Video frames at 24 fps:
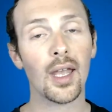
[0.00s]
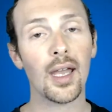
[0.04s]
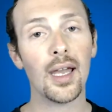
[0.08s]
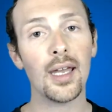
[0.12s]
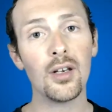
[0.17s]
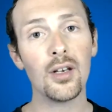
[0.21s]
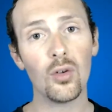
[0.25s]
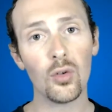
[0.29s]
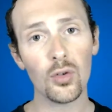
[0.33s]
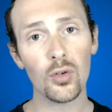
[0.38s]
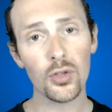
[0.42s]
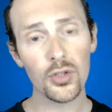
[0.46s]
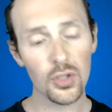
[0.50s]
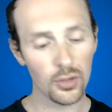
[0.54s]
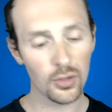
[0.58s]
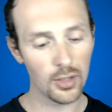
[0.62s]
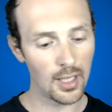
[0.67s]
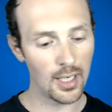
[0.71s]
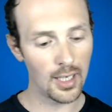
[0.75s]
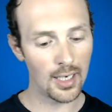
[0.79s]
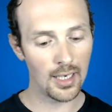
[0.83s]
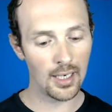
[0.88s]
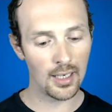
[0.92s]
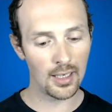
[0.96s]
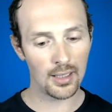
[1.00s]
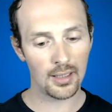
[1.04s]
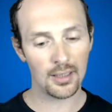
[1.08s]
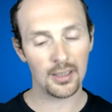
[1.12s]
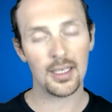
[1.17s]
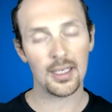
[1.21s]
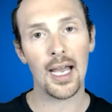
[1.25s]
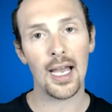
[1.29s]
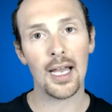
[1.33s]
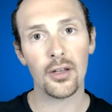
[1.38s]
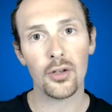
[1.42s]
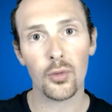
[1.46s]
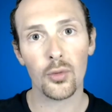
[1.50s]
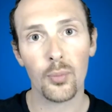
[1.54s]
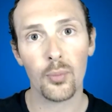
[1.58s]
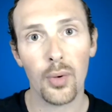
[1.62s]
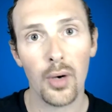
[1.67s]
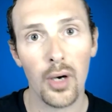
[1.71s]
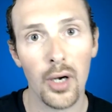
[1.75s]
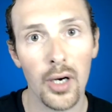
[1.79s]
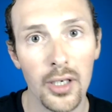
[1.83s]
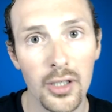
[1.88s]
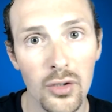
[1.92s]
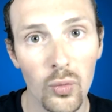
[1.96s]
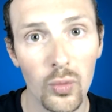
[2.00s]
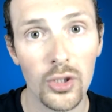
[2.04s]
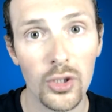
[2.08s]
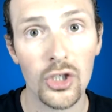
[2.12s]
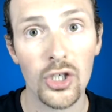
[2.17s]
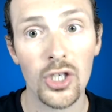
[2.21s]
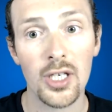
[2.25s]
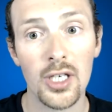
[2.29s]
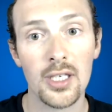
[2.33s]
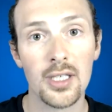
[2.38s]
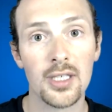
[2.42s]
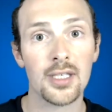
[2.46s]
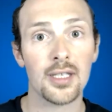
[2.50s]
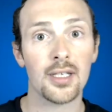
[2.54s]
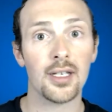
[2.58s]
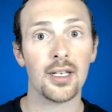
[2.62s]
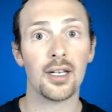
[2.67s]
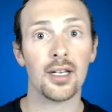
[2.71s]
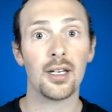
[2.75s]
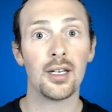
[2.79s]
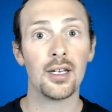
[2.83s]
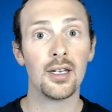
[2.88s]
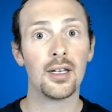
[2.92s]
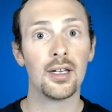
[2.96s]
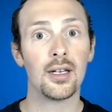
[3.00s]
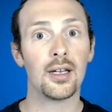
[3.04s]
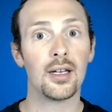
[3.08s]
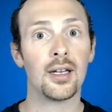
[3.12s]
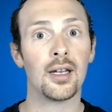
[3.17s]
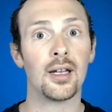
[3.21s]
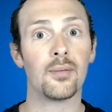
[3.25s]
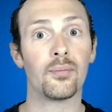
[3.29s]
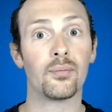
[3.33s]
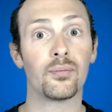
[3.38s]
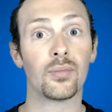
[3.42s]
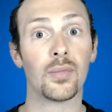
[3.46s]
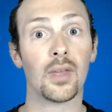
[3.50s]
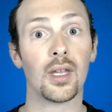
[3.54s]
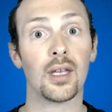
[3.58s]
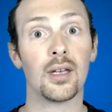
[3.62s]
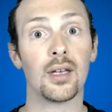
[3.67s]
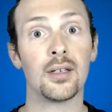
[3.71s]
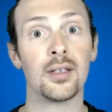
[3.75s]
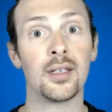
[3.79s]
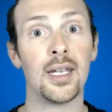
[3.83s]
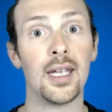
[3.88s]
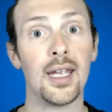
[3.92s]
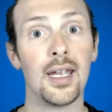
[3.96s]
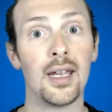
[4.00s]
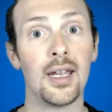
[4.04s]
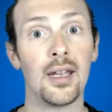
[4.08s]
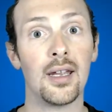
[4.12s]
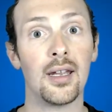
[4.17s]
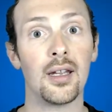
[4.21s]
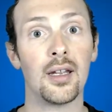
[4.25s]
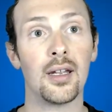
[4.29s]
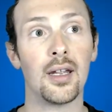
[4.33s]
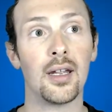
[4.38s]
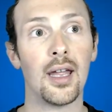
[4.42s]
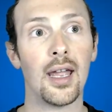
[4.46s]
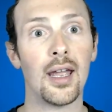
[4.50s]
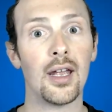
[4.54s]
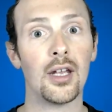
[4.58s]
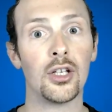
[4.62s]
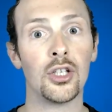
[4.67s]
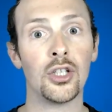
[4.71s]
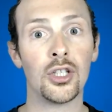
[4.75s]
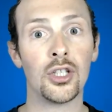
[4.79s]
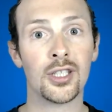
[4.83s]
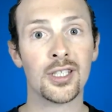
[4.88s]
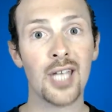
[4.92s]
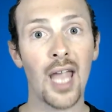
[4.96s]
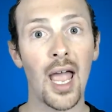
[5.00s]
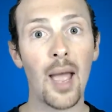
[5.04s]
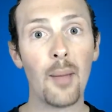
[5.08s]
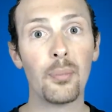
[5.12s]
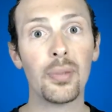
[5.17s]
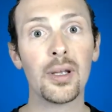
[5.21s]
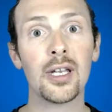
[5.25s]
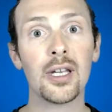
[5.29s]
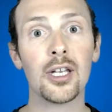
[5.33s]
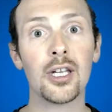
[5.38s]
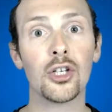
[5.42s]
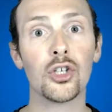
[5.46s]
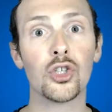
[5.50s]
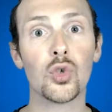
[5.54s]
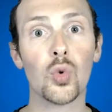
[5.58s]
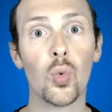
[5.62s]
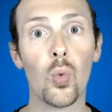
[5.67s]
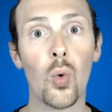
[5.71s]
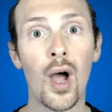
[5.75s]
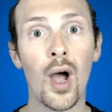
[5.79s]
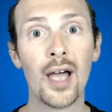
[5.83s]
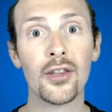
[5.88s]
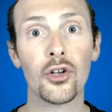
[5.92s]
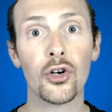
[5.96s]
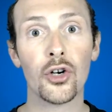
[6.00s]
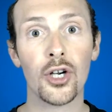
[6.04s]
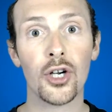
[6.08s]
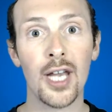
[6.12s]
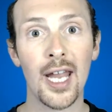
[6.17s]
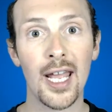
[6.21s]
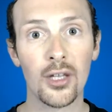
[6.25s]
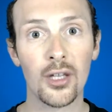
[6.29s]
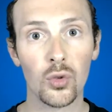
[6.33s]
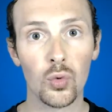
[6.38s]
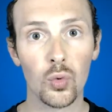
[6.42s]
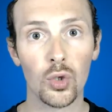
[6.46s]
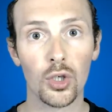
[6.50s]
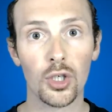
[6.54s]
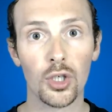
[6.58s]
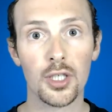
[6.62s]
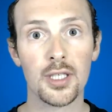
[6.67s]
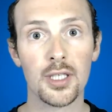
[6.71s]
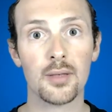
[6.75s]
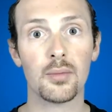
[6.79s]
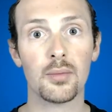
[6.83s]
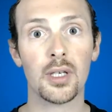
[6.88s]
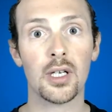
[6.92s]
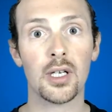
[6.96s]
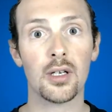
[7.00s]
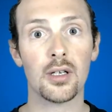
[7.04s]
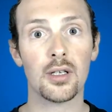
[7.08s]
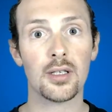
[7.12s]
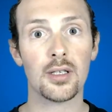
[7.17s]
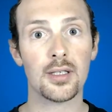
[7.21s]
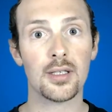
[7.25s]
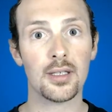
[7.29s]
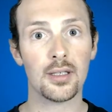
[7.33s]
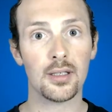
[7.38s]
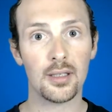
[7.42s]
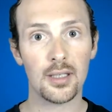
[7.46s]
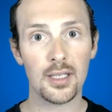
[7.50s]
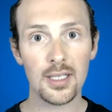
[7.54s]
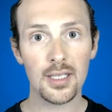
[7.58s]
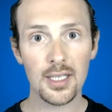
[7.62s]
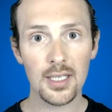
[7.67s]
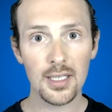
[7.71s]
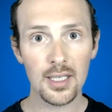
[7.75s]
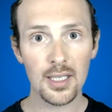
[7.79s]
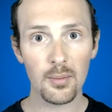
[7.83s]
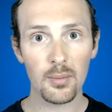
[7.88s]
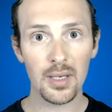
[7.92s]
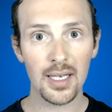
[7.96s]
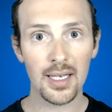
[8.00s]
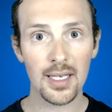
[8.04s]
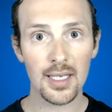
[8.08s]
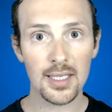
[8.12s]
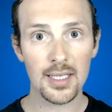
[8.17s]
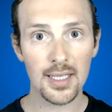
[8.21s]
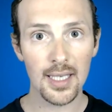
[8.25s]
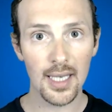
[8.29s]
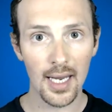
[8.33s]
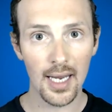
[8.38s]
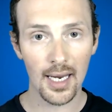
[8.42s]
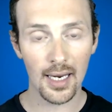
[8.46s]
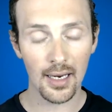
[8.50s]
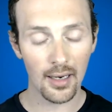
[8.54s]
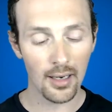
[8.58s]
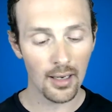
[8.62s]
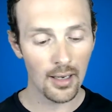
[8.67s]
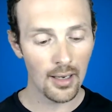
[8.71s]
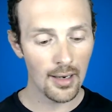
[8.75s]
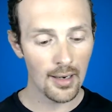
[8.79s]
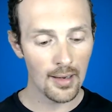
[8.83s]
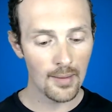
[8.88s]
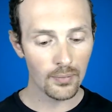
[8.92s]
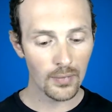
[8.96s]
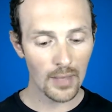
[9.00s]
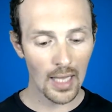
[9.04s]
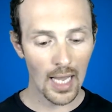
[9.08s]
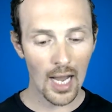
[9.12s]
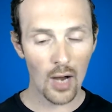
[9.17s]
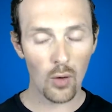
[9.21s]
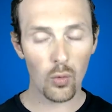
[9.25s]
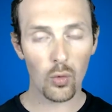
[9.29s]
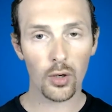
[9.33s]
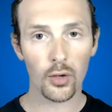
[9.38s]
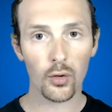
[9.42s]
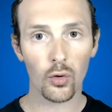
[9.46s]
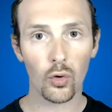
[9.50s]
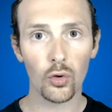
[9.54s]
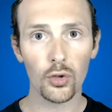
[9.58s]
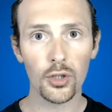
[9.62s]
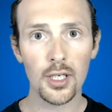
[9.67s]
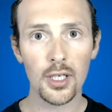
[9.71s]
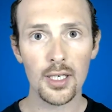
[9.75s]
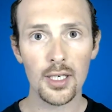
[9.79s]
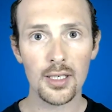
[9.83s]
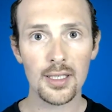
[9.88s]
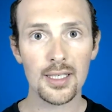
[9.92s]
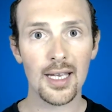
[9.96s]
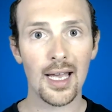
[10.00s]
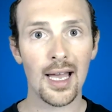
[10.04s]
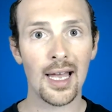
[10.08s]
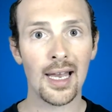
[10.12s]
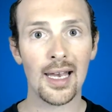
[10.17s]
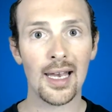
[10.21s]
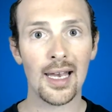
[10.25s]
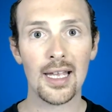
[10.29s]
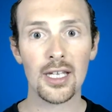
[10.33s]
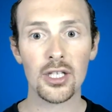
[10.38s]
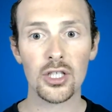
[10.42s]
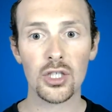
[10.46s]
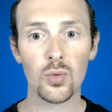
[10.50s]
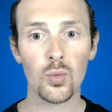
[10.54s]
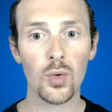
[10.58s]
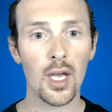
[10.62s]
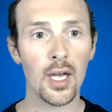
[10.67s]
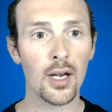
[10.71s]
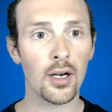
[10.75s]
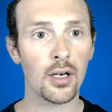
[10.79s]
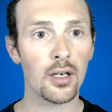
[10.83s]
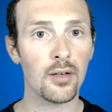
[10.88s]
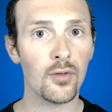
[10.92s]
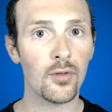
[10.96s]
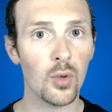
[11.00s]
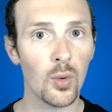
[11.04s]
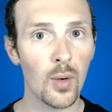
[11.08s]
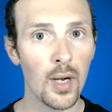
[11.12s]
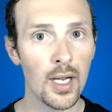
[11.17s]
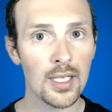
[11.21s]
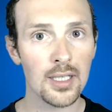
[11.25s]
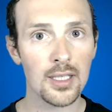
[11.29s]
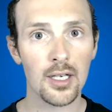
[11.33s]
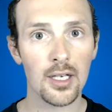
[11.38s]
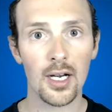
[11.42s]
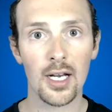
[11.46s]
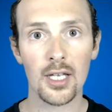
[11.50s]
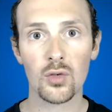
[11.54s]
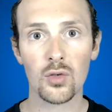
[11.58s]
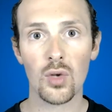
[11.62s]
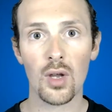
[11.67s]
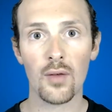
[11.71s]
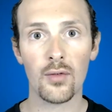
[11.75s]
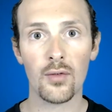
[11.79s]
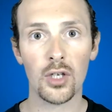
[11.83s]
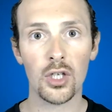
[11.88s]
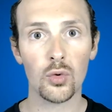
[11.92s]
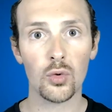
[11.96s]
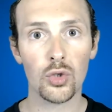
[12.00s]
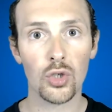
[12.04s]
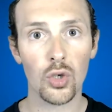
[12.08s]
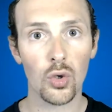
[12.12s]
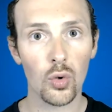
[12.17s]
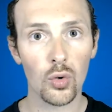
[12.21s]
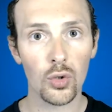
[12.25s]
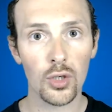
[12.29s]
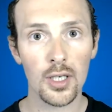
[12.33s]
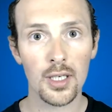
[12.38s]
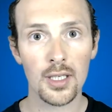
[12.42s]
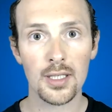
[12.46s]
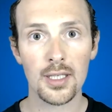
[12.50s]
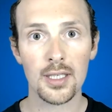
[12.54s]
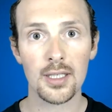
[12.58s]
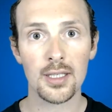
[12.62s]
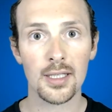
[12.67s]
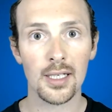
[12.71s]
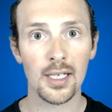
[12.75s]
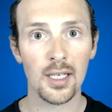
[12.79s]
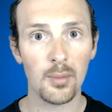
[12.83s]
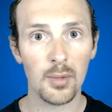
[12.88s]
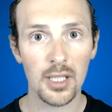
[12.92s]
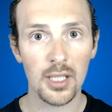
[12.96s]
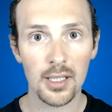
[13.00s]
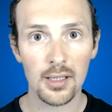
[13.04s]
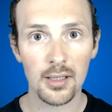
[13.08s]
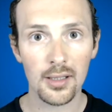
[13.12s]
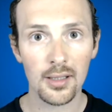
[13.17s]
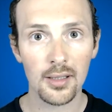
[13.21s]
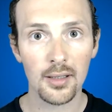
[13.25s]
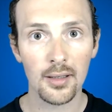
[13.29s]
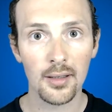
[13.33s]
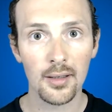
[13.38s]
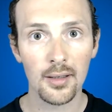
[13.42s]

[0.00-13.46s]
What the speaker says: And also the other part, which is the tapping into other networks, because this is the biggest thing. Our audience, unless we are an influencer, unless we have a huge audience, is limited,